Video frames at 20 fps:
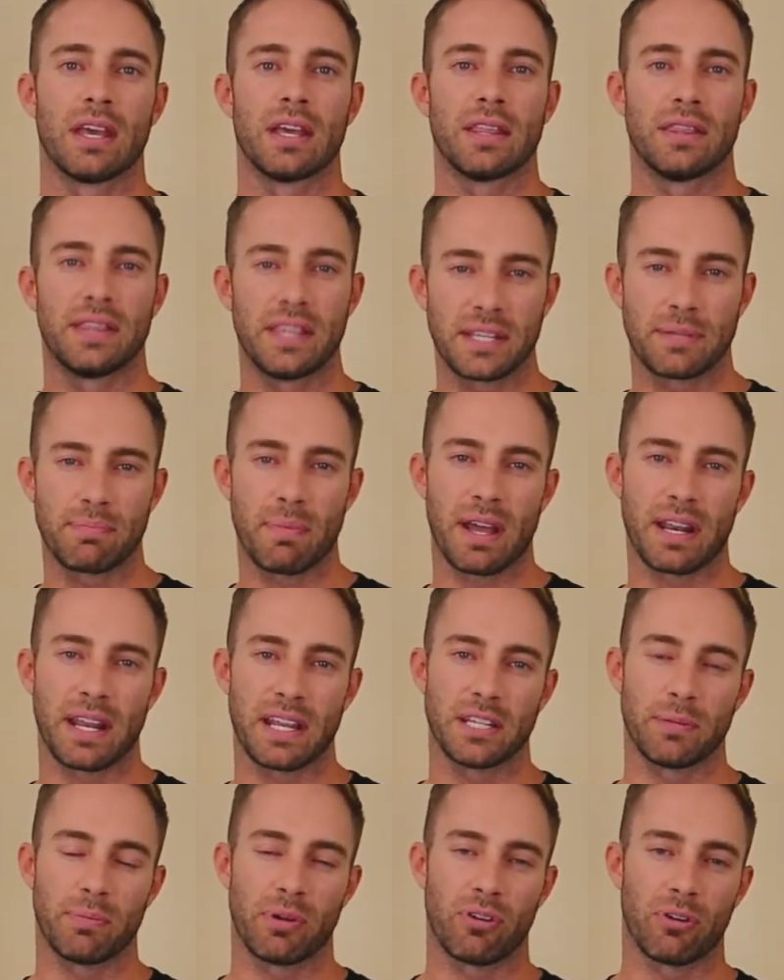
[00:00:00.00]
This may need
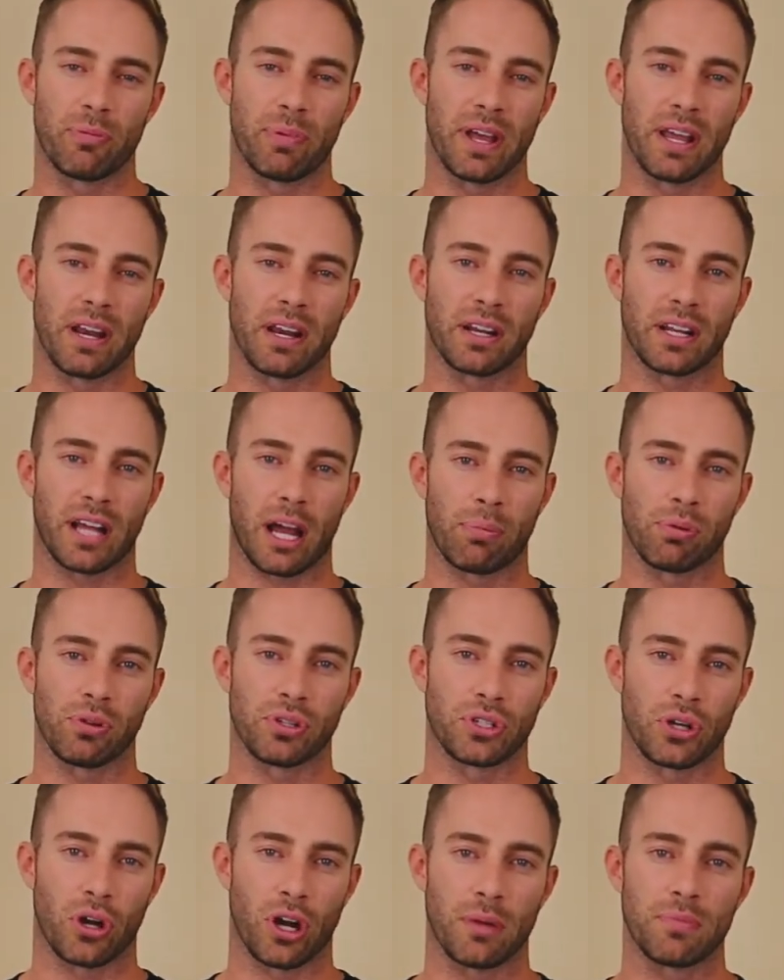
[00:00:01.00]
to be repeated a couple of
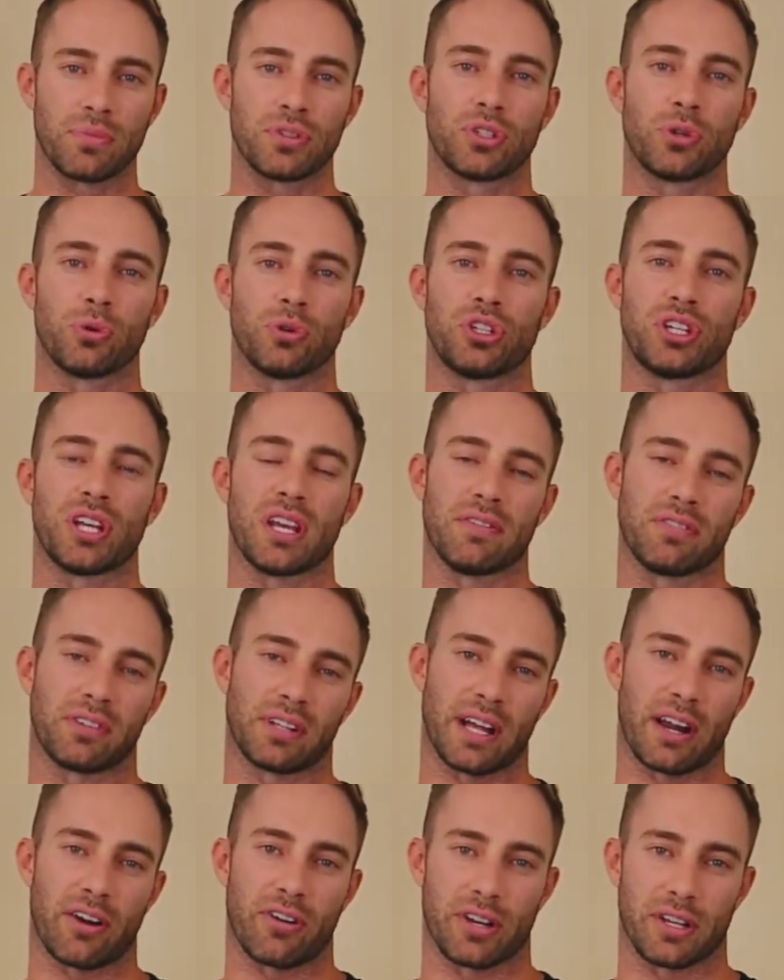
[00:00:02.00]
times to achieve
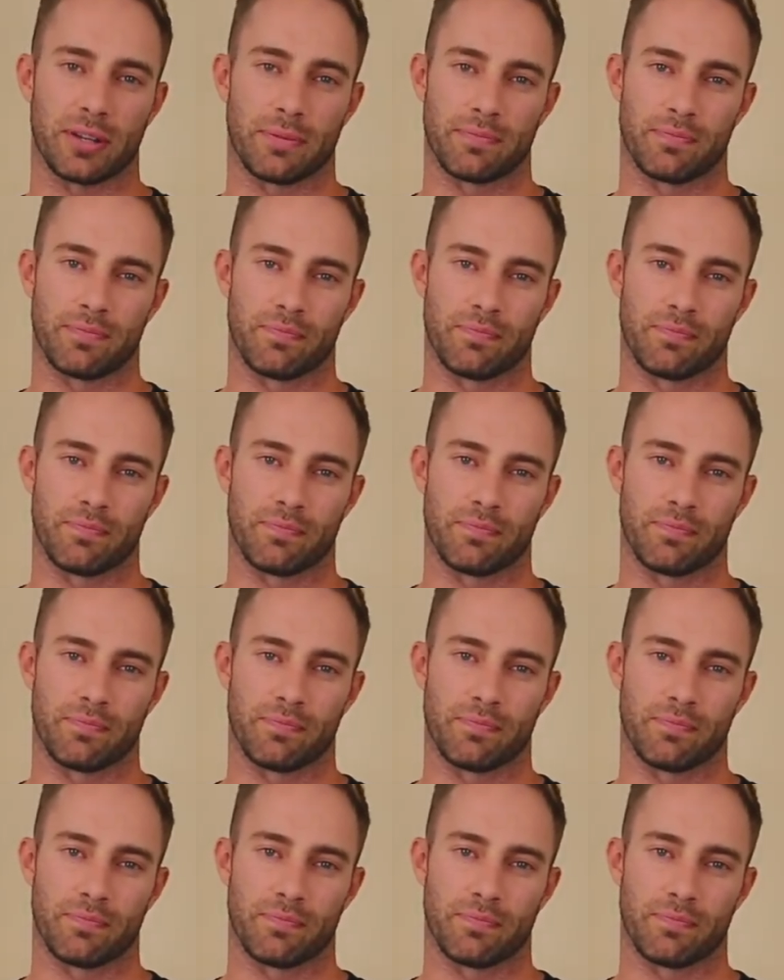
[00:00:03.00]
clarity.